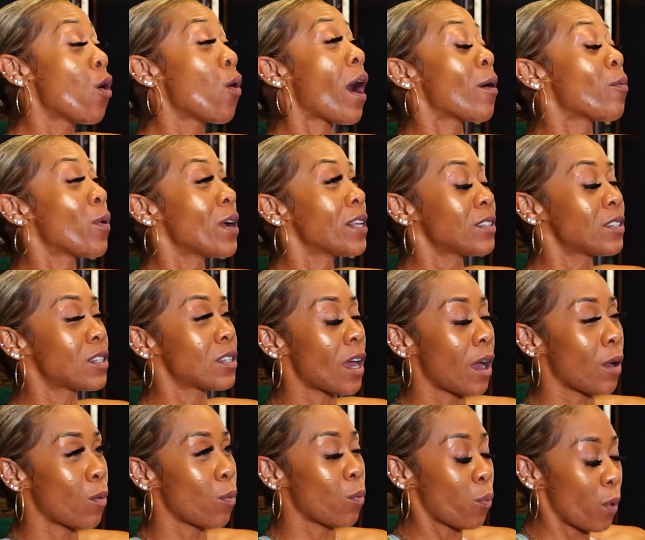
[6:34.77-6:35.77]
I went
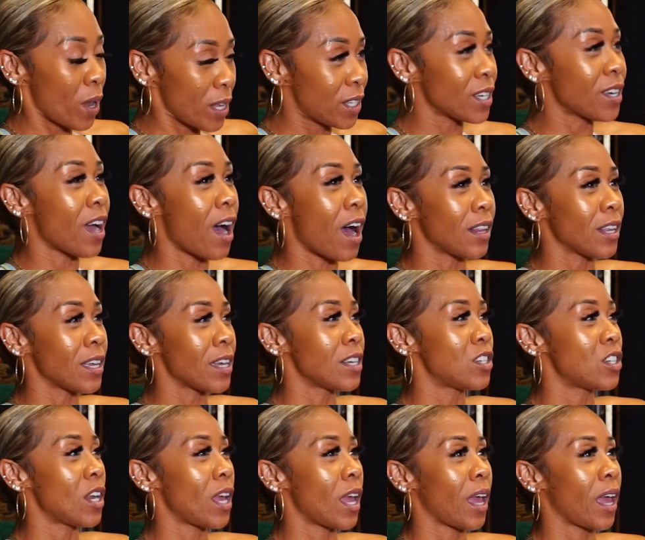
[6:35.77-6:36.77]
to
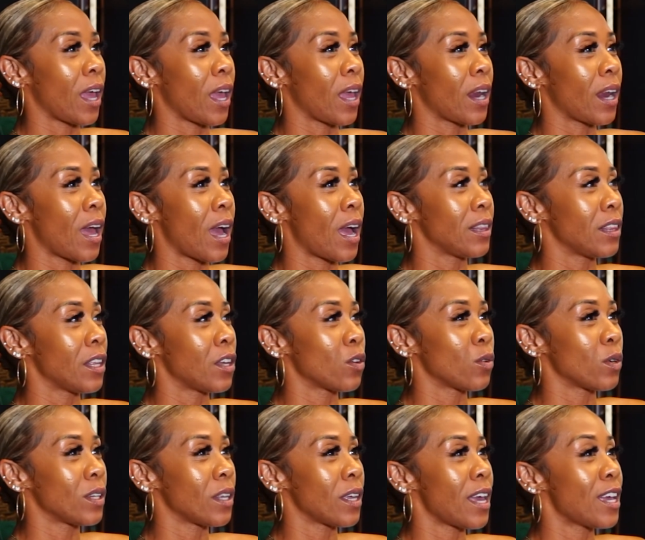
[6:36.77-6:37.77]
college and I
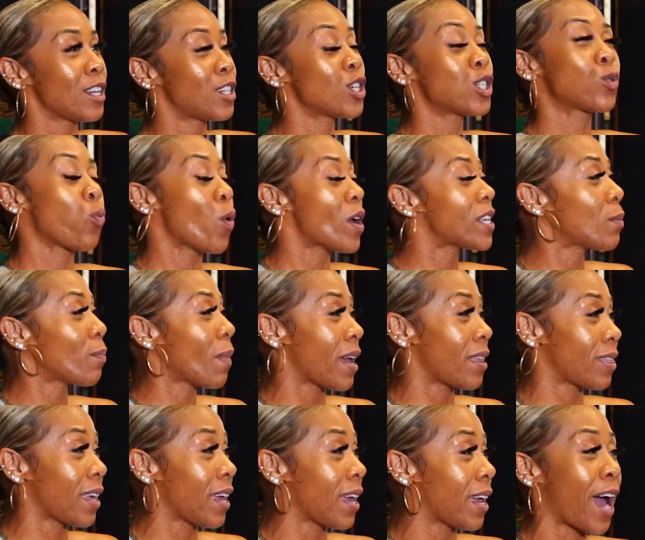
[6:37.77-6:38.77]
literally, it just wasn't my
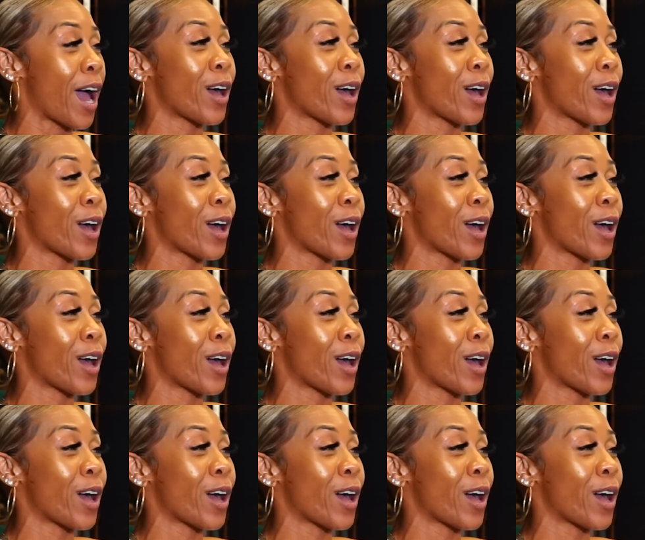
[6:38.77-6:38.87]
thing.